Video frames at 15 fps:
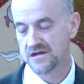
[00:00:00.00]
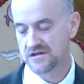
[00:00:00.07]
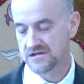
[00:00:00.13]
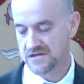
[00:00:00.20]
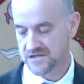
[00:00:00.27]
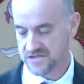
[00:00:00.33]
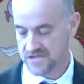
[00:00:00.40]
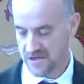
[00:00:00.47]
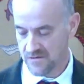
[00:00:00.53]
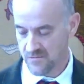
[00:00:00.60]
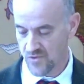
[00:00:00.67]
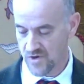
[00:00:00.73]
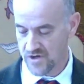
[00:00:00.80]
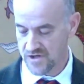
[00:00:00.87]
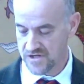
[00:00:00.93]
to
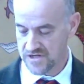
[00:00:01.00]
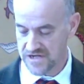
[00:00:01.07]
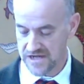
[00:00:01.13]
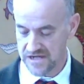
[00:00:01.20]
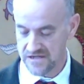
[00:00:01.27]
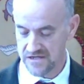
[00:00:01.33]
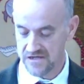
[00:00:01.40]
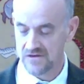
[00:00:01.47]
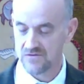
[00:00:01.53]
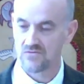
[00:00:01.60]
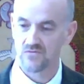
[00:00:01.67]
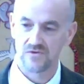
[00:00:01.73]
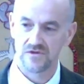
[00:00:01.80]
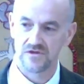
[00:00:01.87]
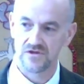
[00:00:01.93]
someone dealing
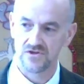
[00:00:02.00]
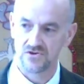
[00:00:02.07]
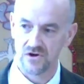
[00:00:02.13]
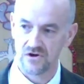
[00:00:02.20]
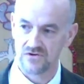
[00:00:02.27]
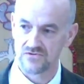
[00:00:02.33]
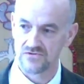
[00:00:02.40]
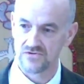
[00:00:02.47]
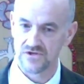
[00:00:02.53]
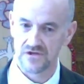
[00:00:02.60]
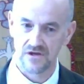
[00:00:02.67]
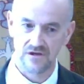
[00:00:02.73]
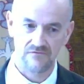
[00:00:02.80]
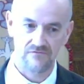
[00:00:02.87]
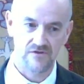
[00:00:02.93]
with the struggles
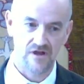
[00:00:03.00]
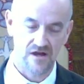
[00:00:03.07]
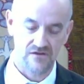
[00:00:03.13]
of life.